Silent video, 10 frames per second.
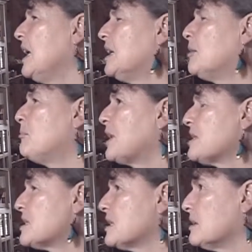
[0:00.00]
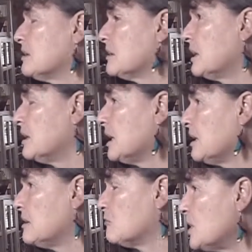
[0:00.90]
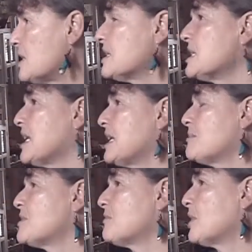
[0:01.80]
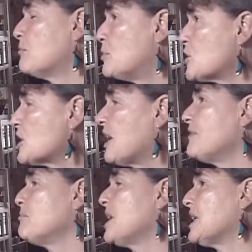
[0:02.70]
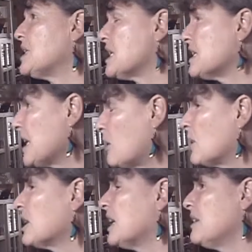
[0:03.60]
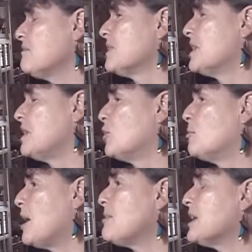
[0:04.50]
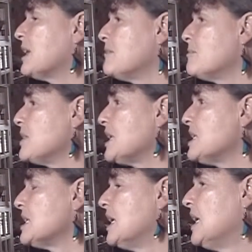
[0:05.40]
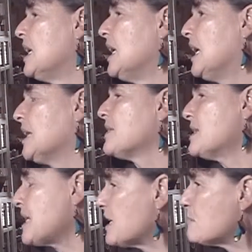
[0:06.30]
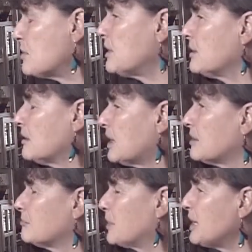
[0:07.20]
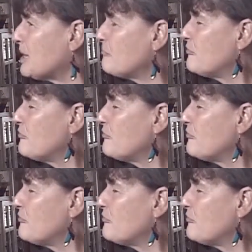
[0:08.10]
But in recent times with the Bush government and now again with the Obama government, this has become